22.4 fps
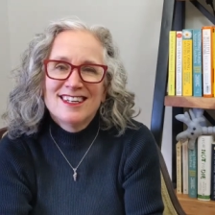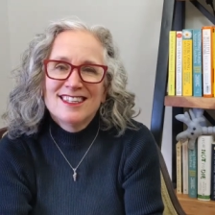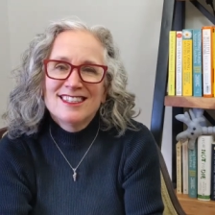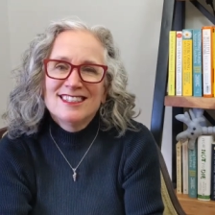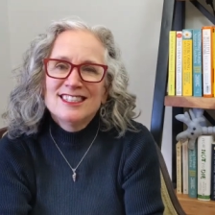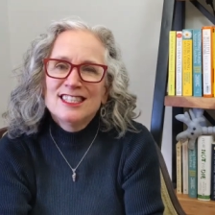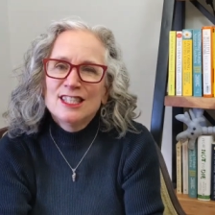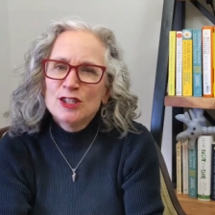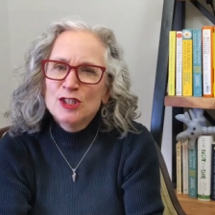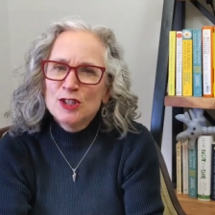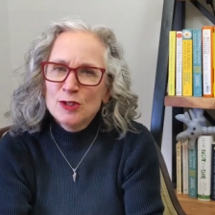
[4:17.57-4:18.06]

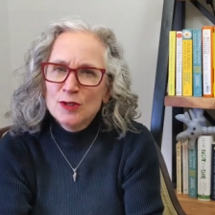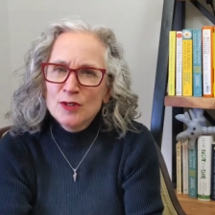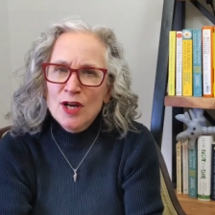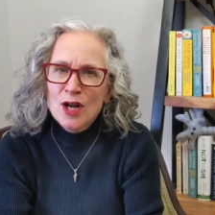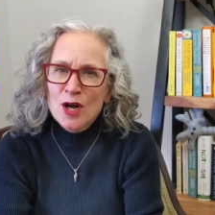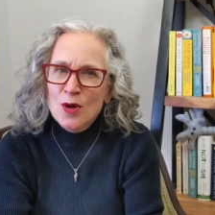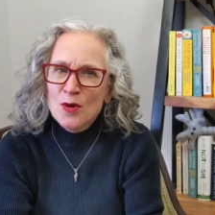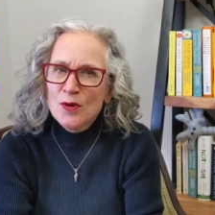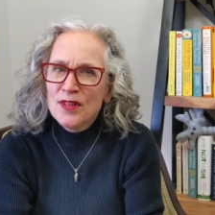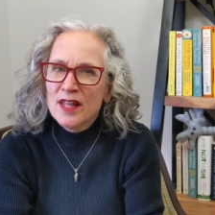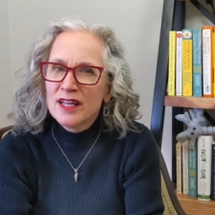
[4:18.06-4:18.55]
Did you
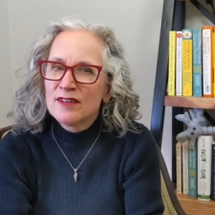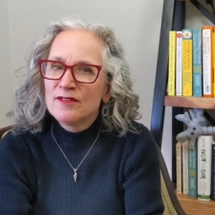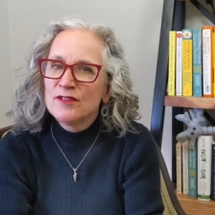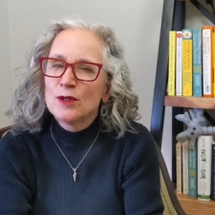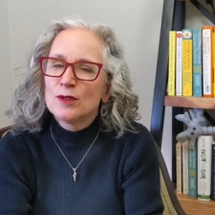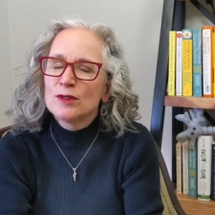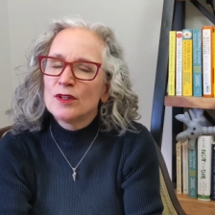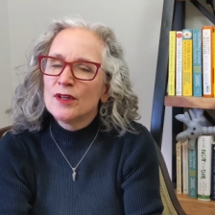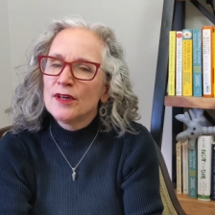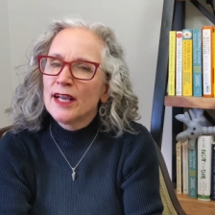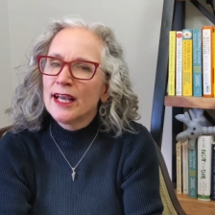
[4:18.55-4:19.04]
know that if you
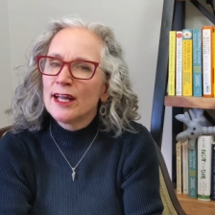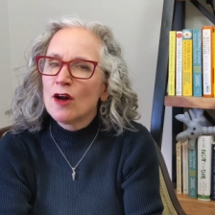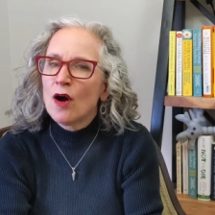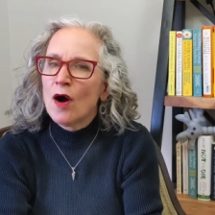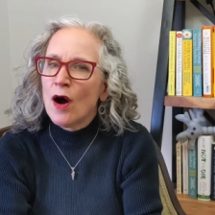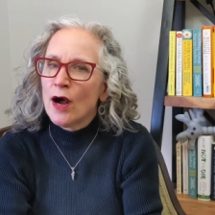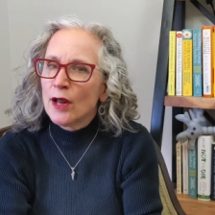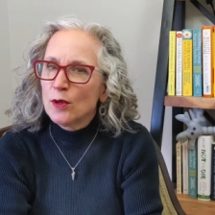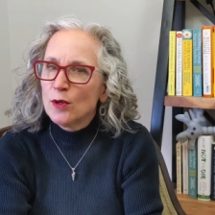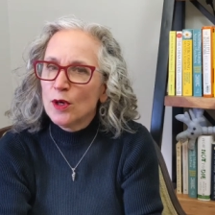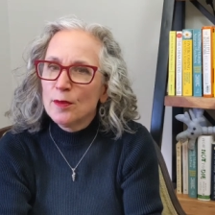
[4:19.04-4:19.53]
look at
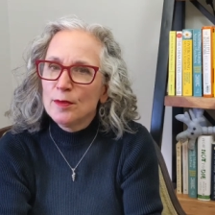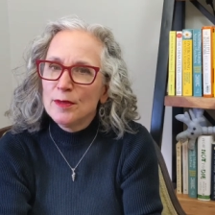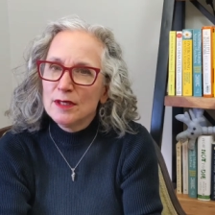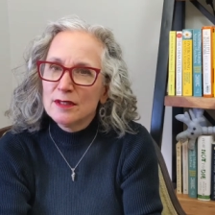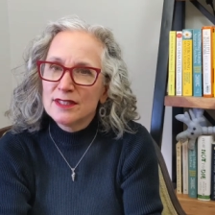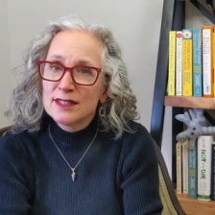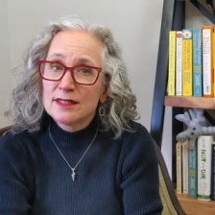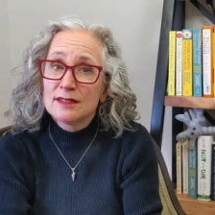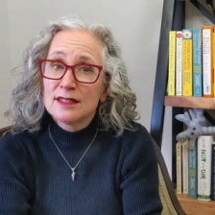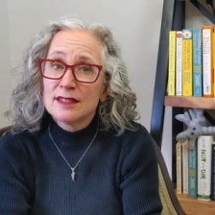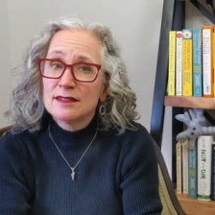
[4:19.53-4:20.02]
autoimmune
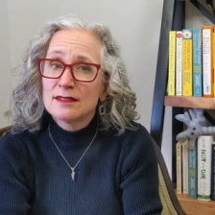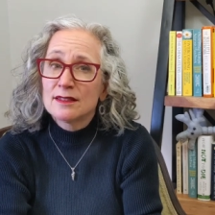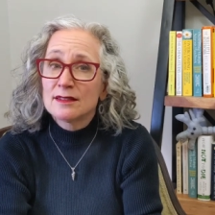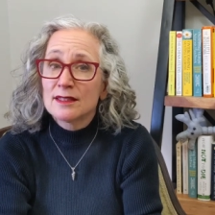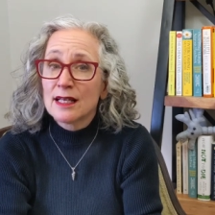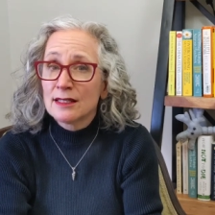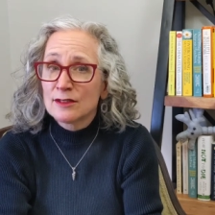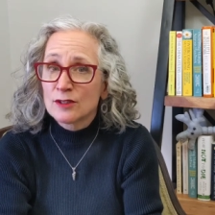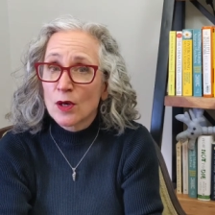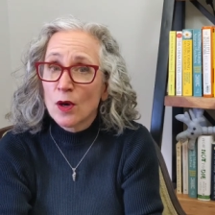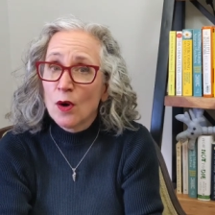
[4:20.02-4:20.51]
diseases
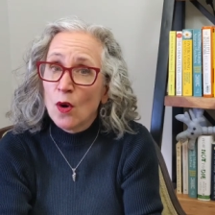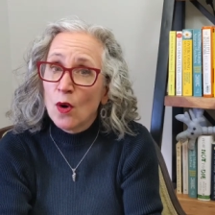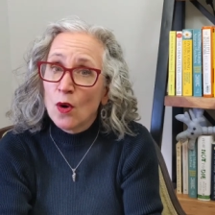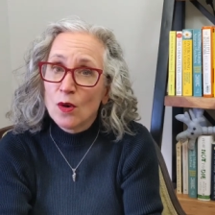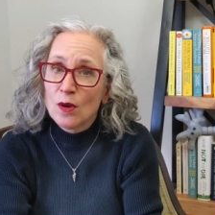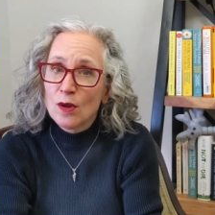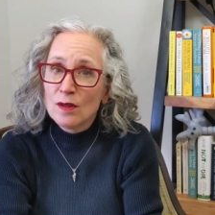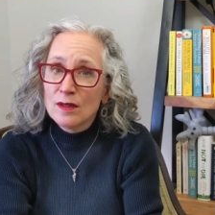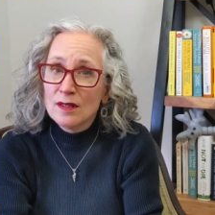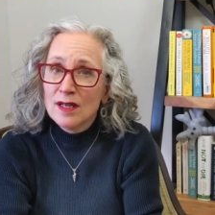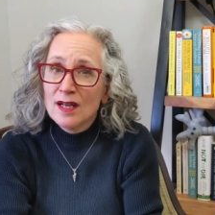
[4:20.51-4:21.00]
as a
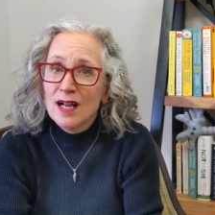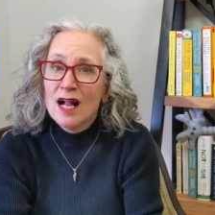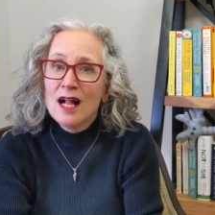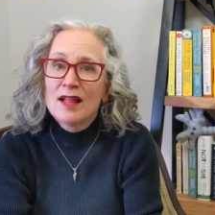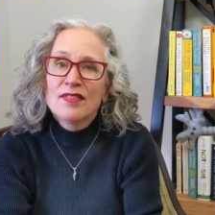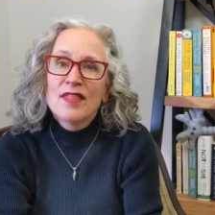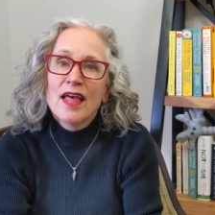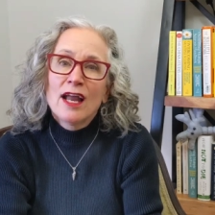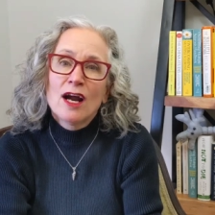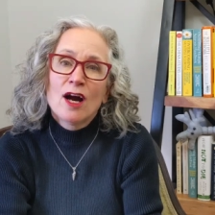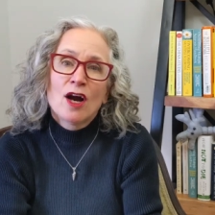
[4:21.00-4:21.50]
whole,
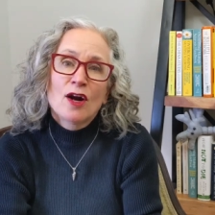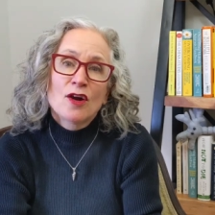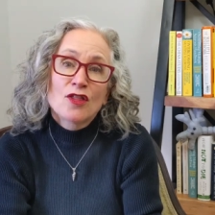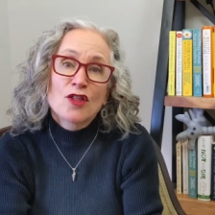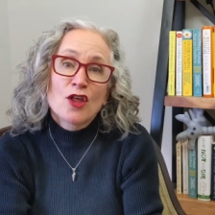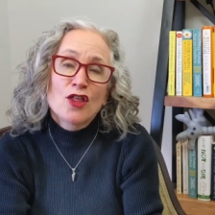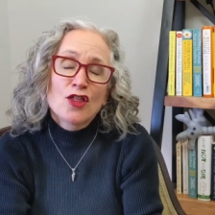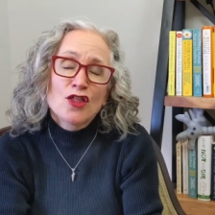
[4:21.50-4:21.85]
they are the